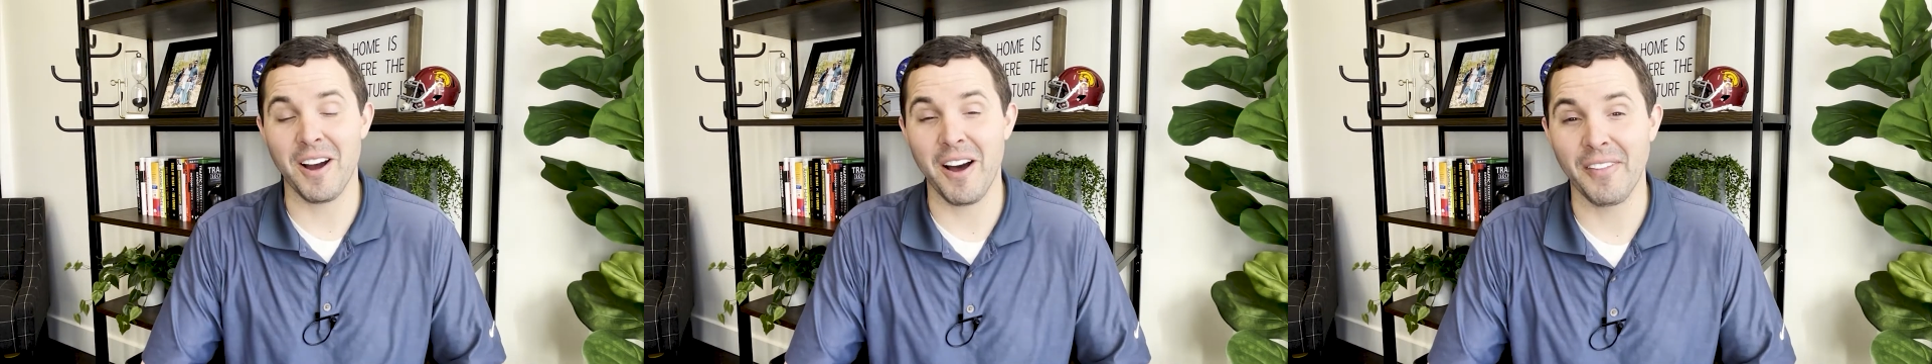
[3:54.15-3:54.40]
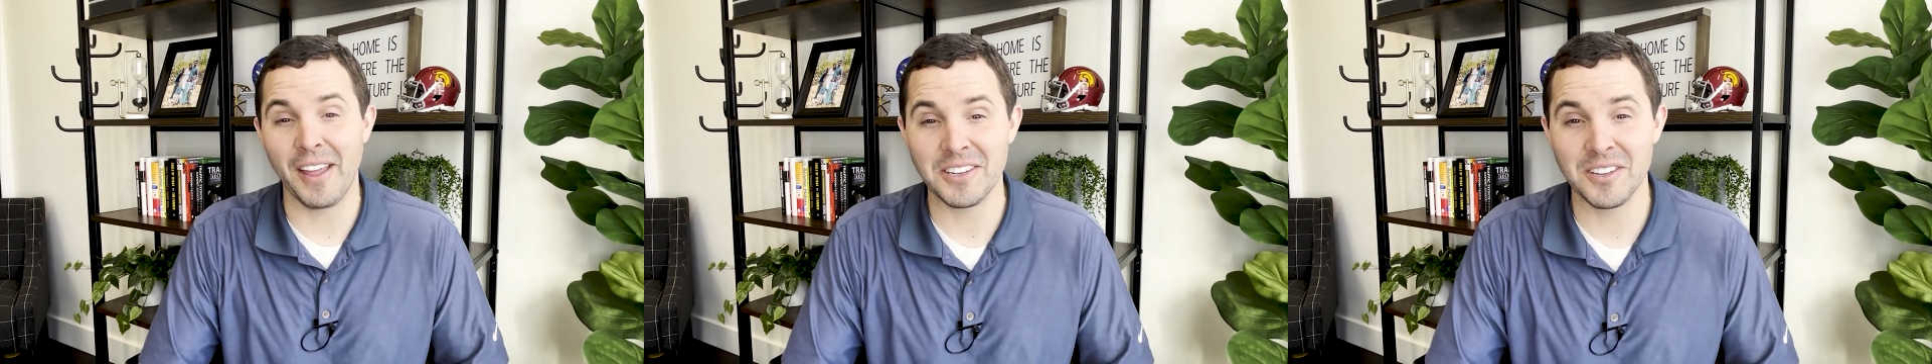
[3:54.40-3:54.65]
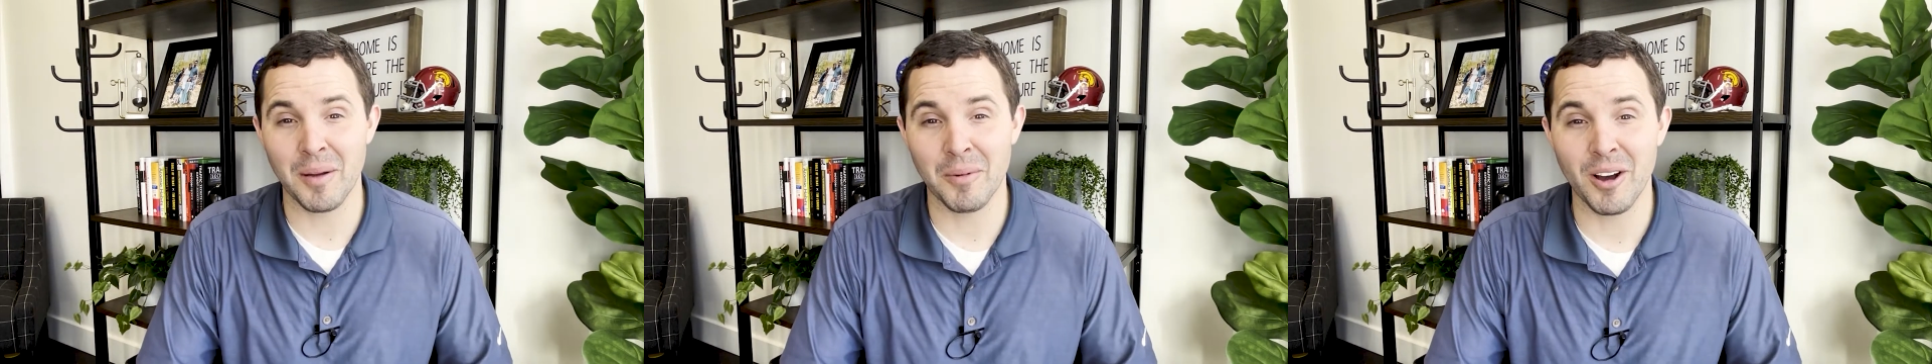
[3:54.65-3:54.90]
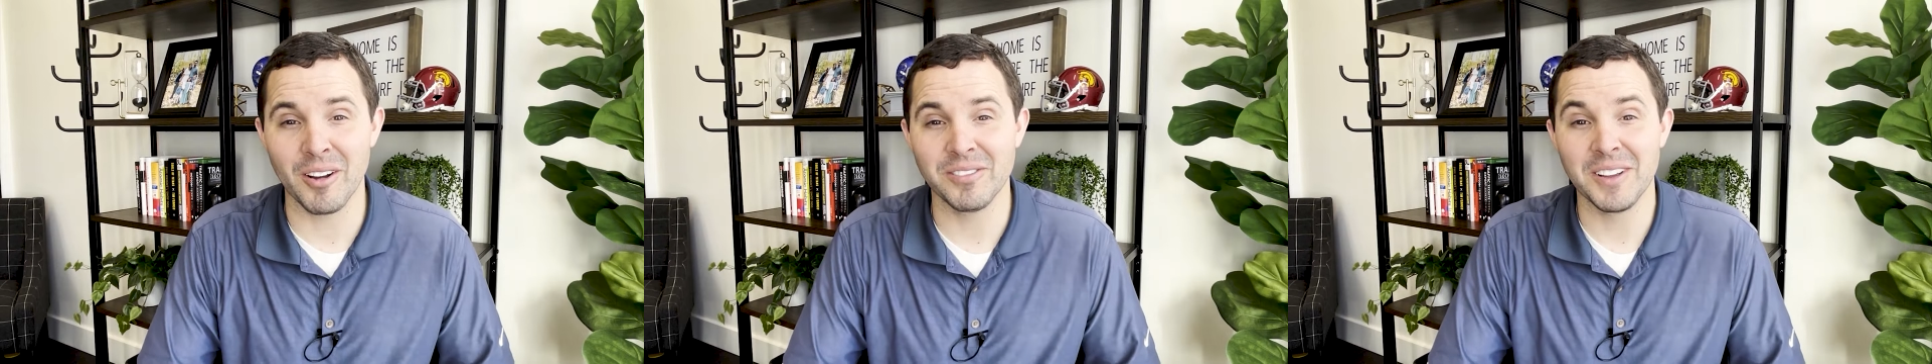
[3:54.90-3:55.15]
on that
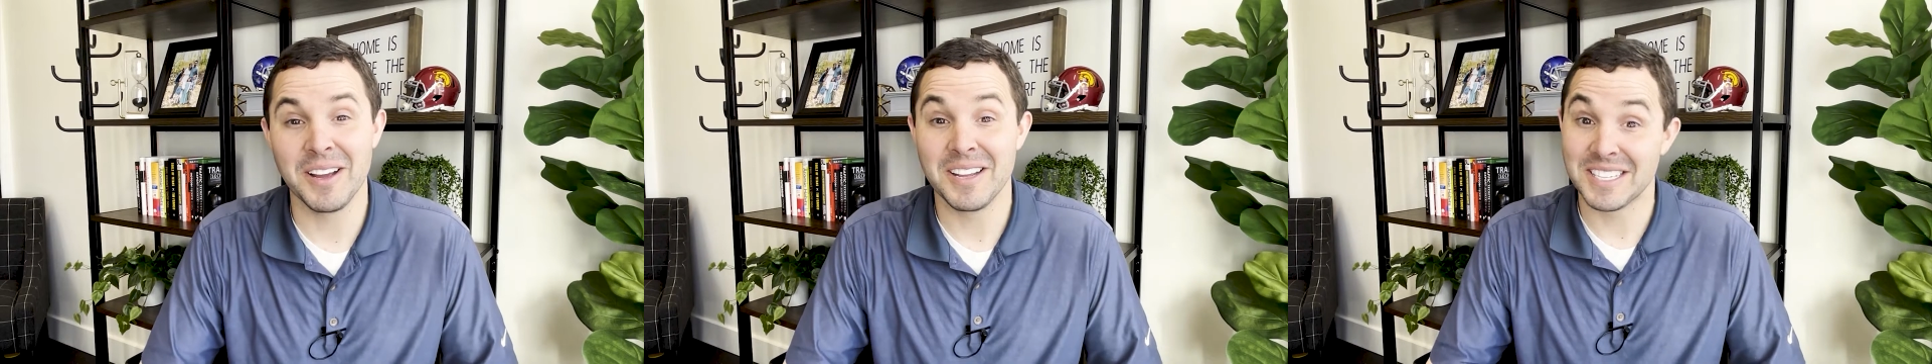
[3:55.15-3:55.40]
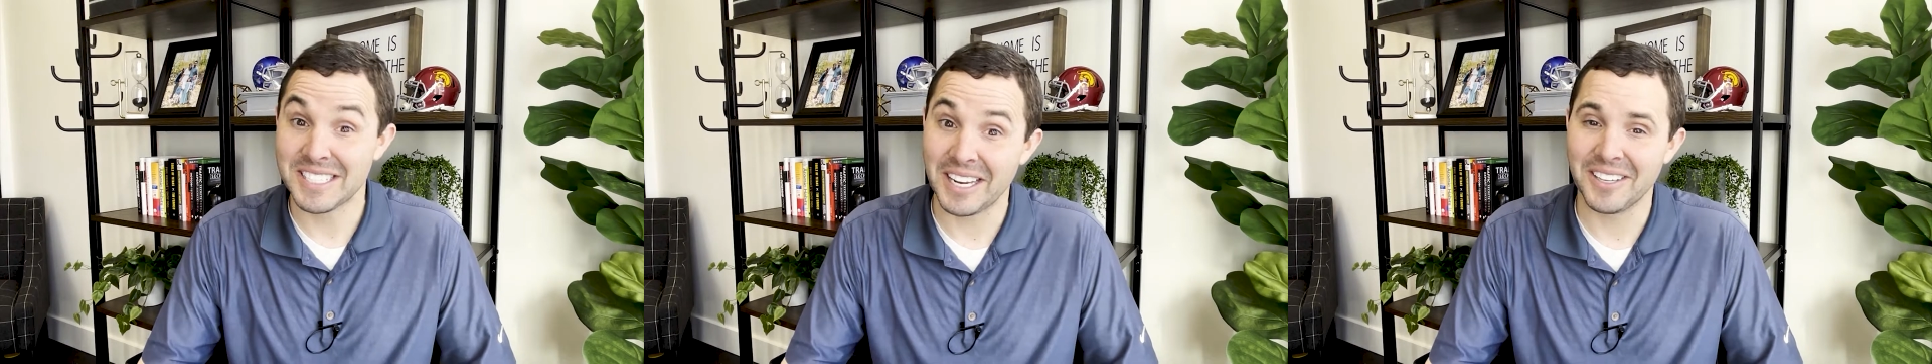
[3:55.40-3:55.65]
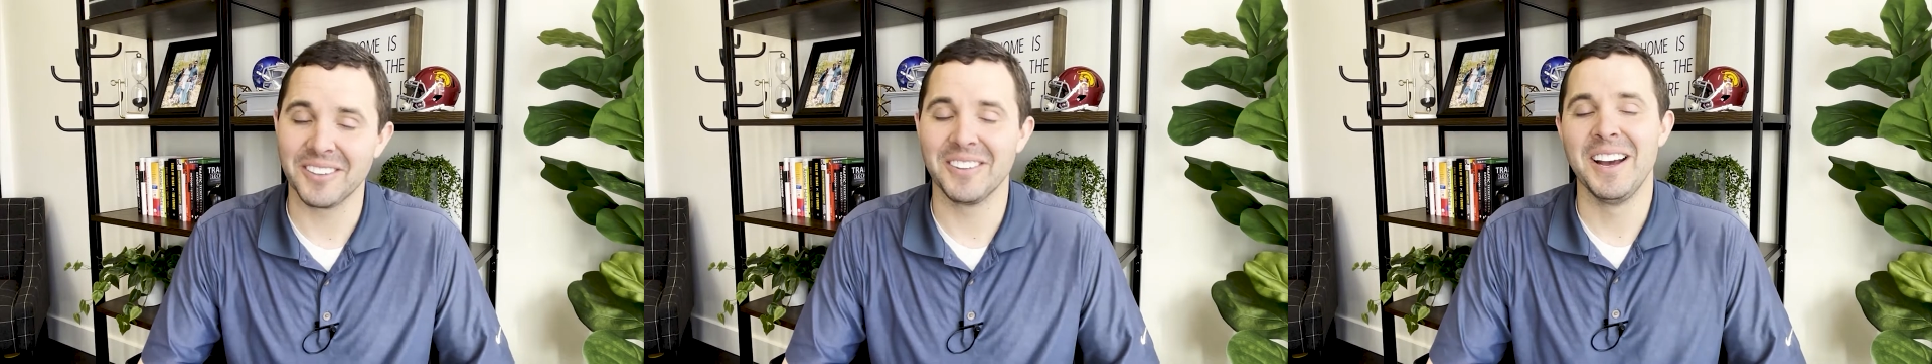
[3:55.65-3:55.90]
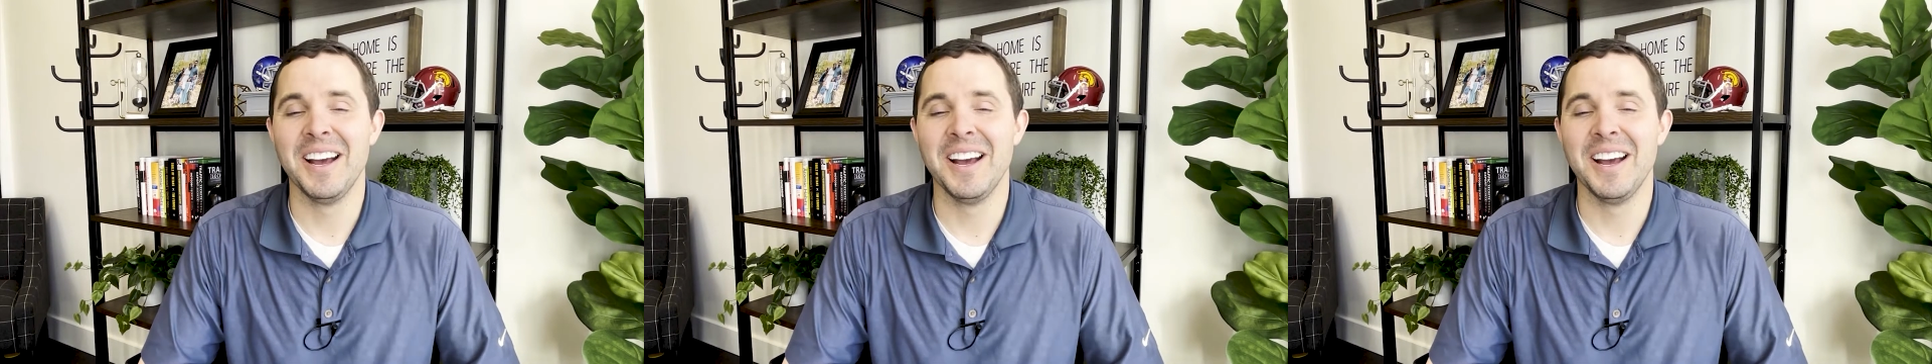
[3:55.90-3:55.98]
Topgolf. Side note.